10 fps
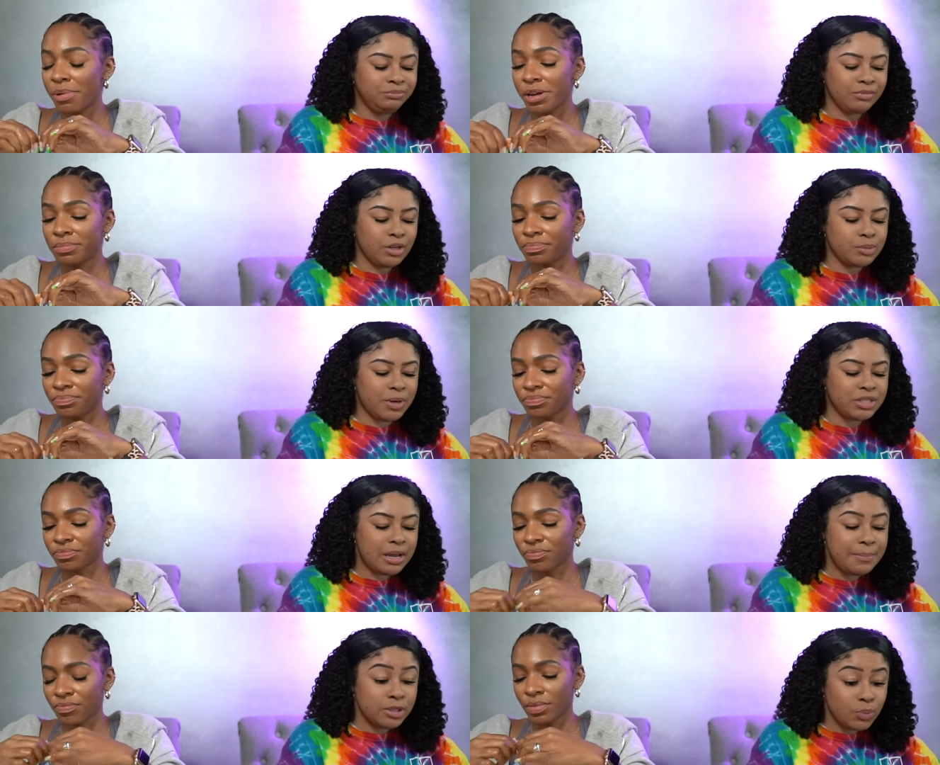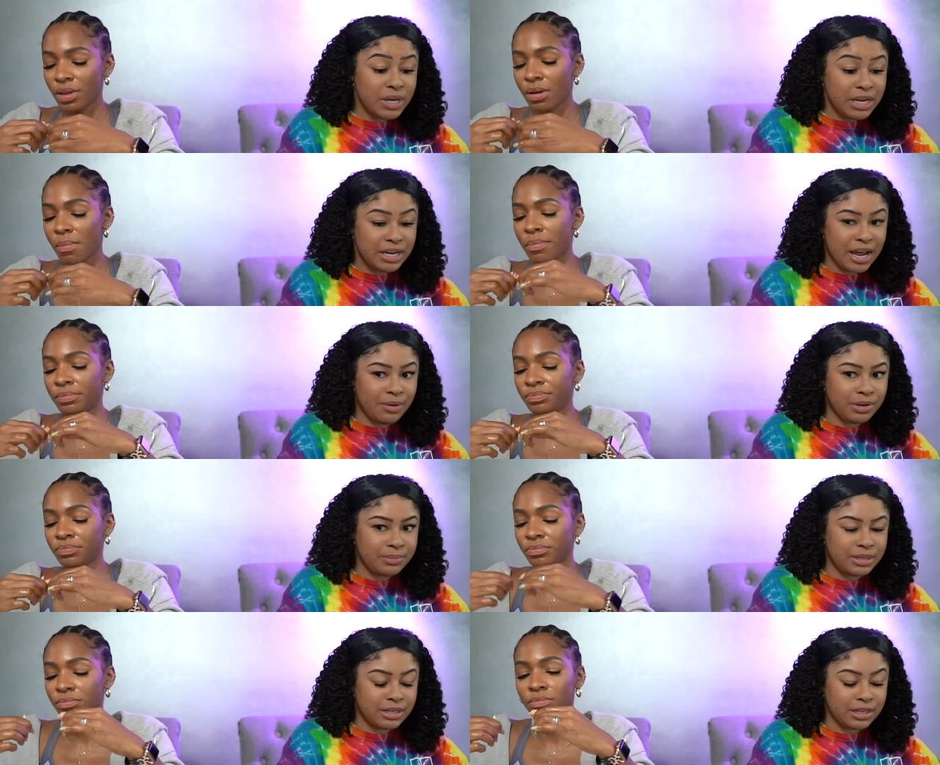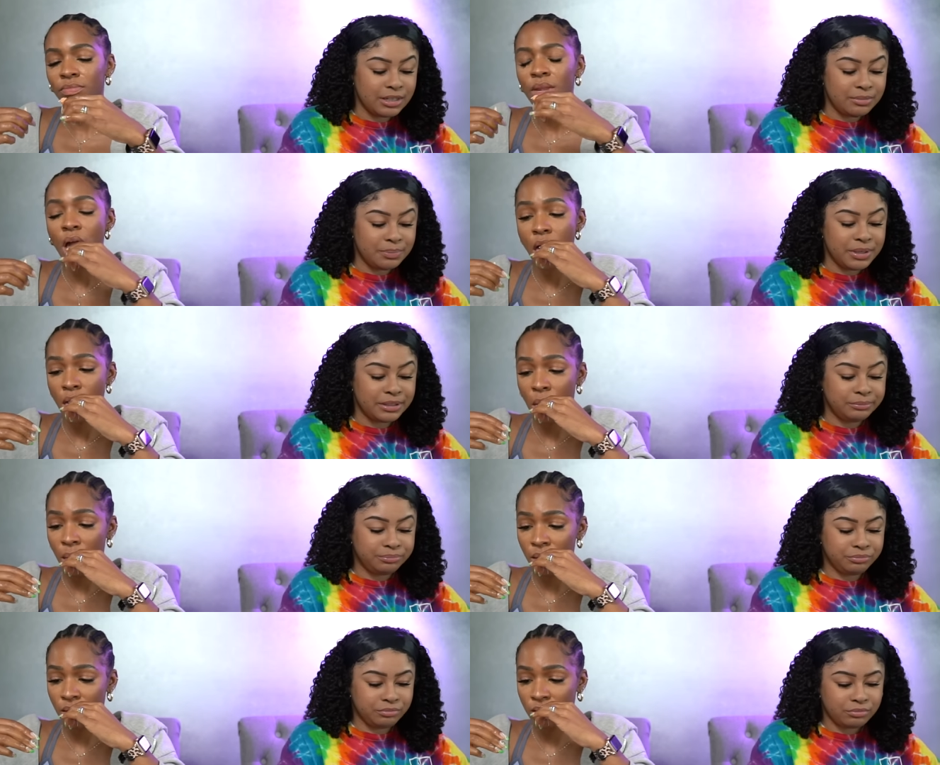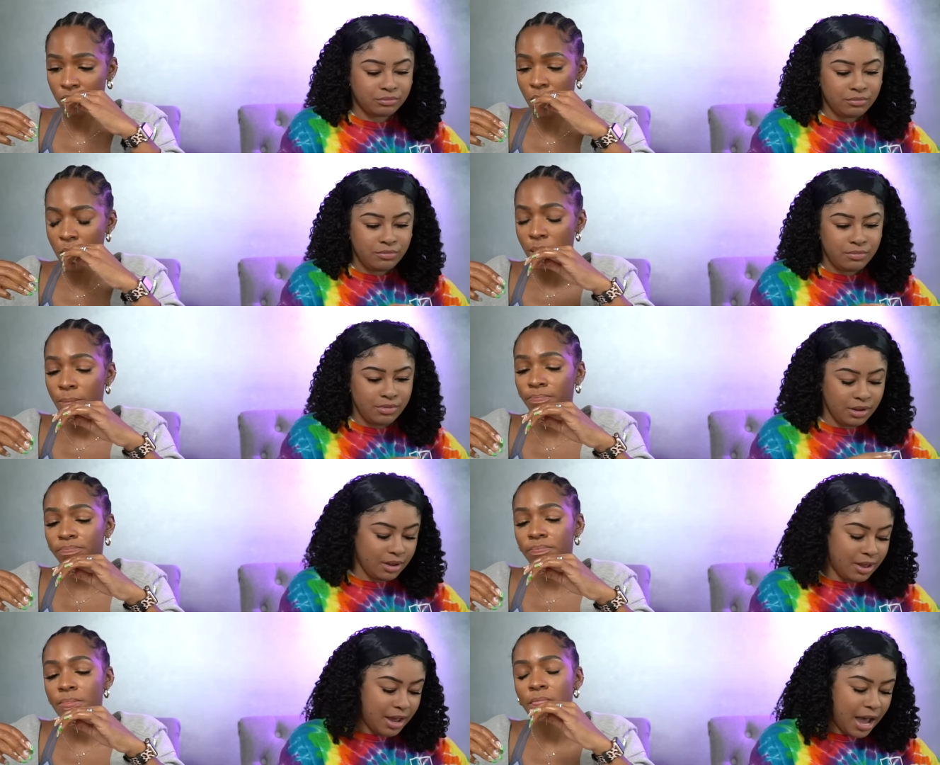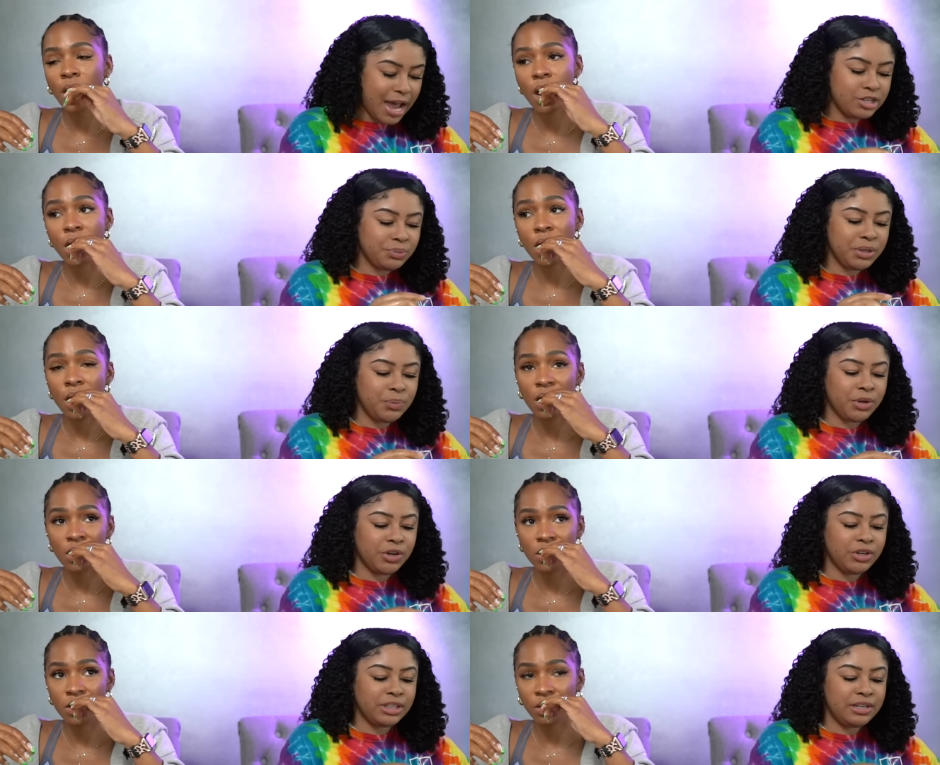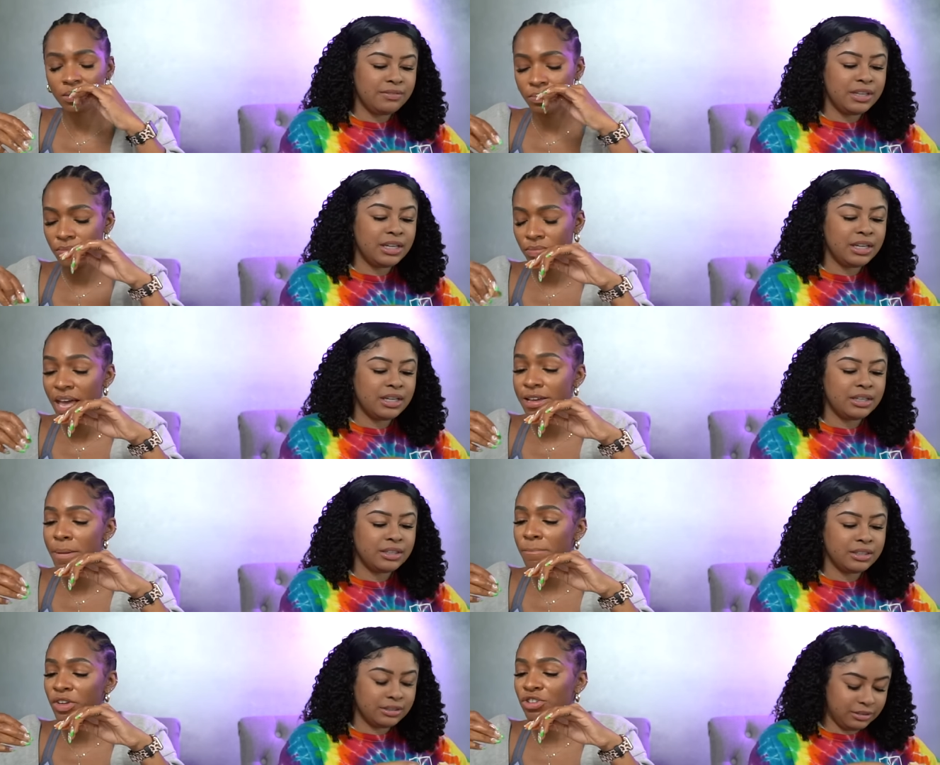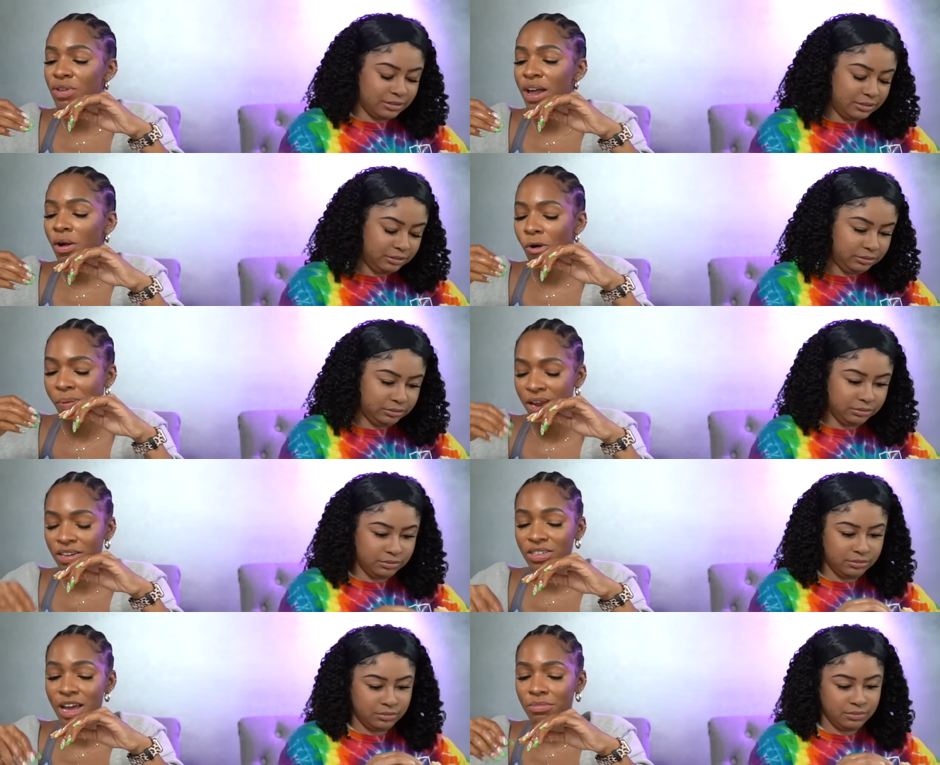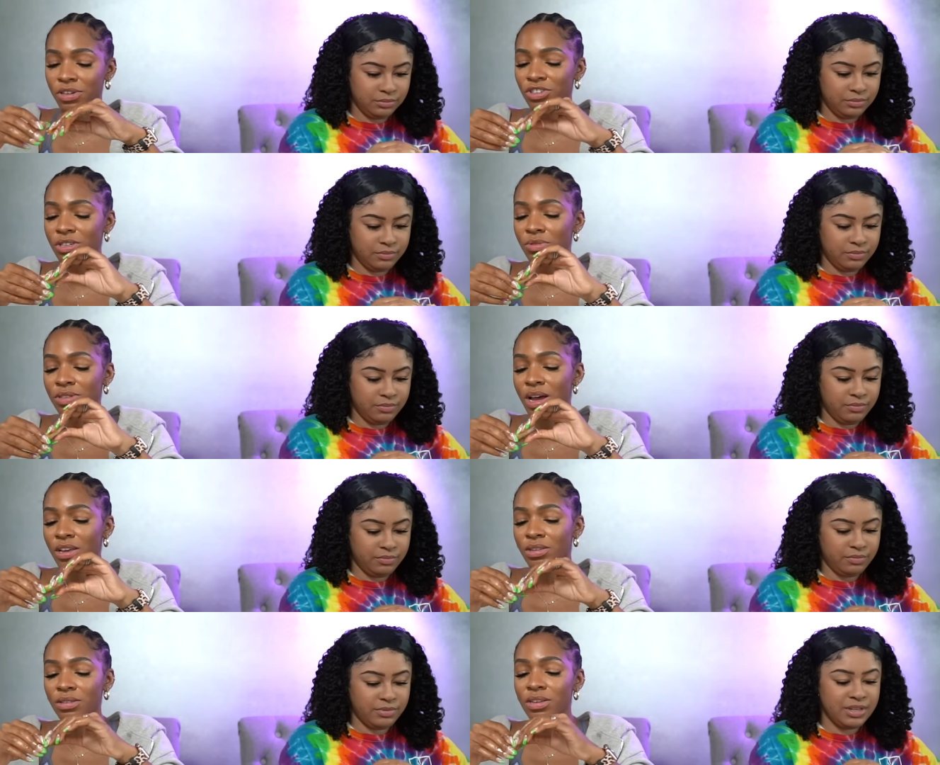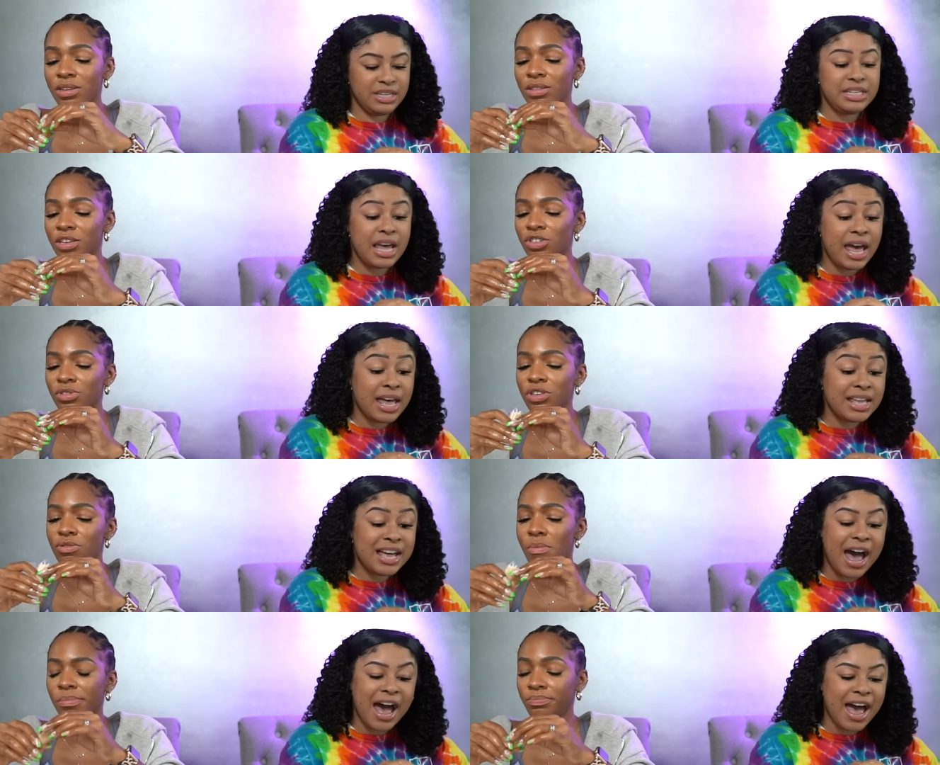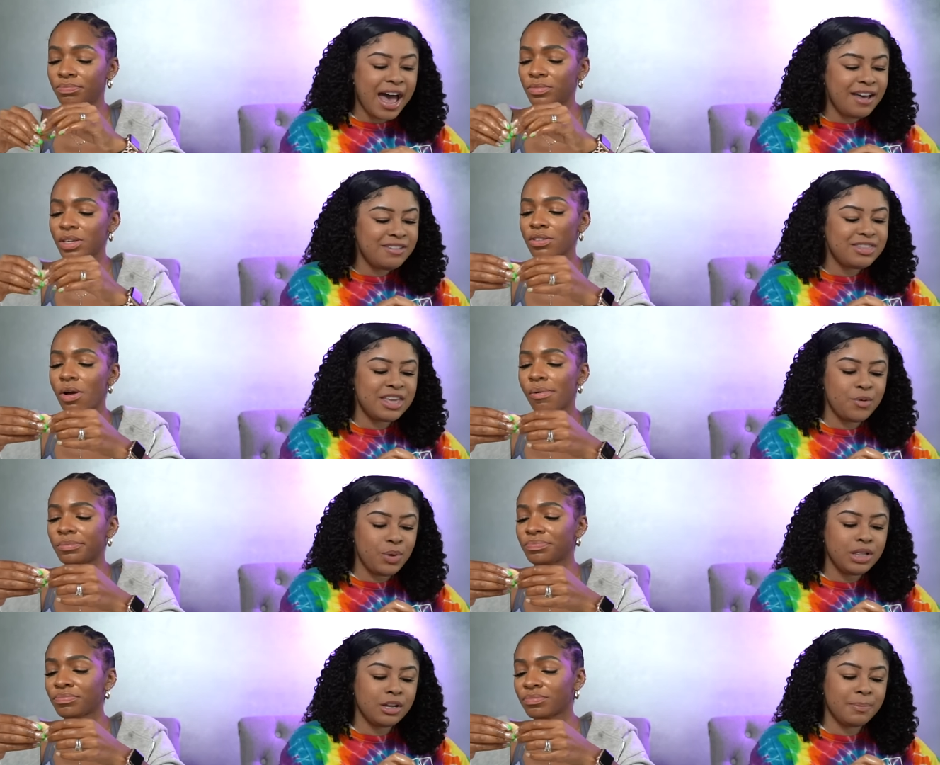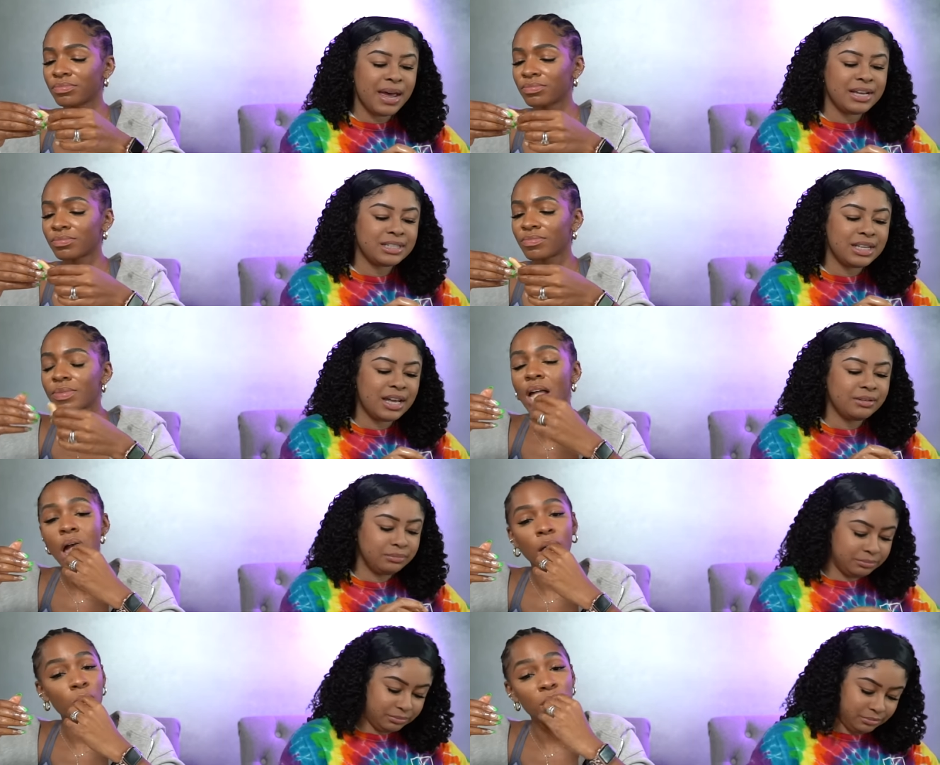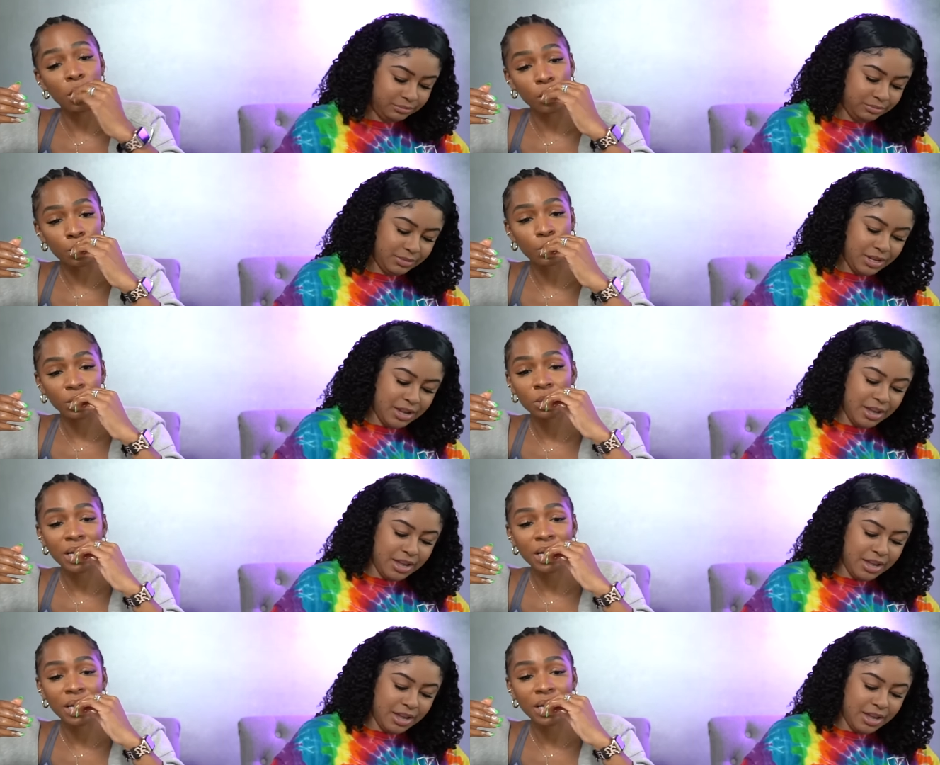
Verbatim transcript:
Speaker 1: but those parts in between I would have been done, but I just really wanted her to leave then. Like
Speaker 2: the dude had a whole panic attack because she was not he didn't yeah. she was cute. I so, think we
Speaker 1: look past that.
Speaker 2: We do. We look